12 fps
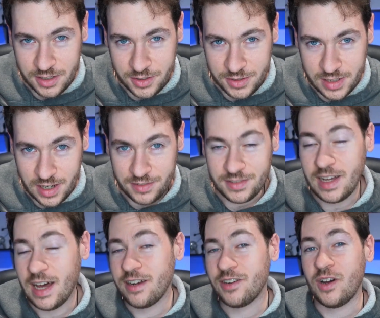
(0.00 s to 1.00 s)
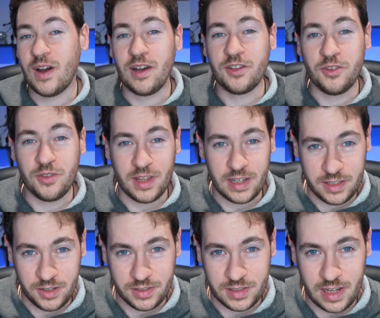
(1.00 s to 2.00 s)
to yourself. I don't know how you think
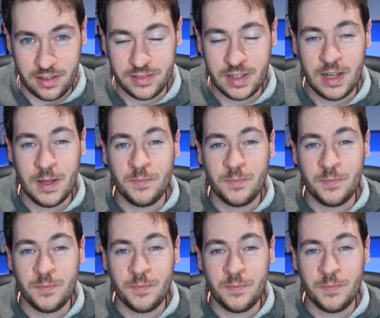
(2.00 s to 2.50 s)
to yourself.